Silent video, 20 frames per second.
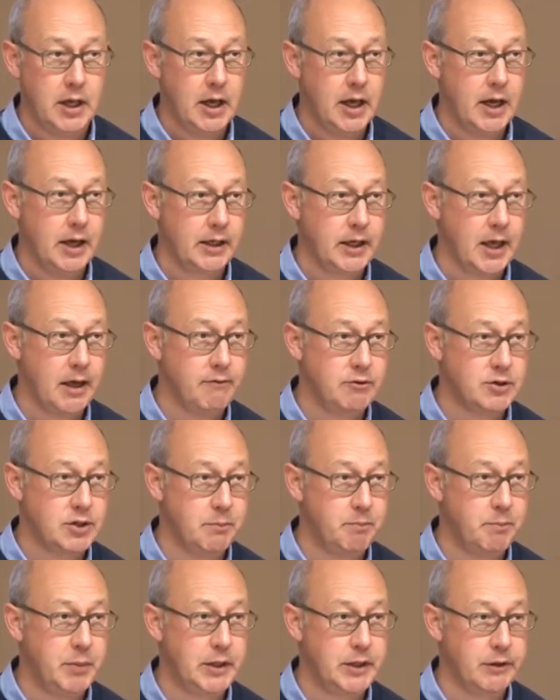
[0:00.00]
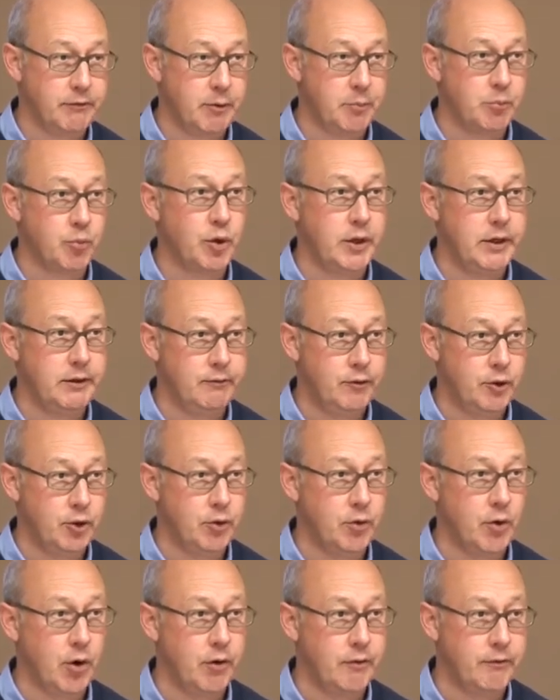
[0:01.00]
I gave us a bit of a
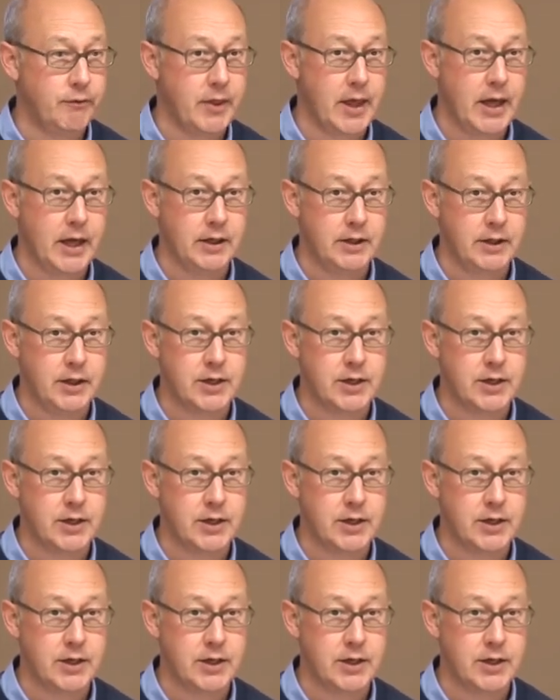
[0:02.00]
preview of that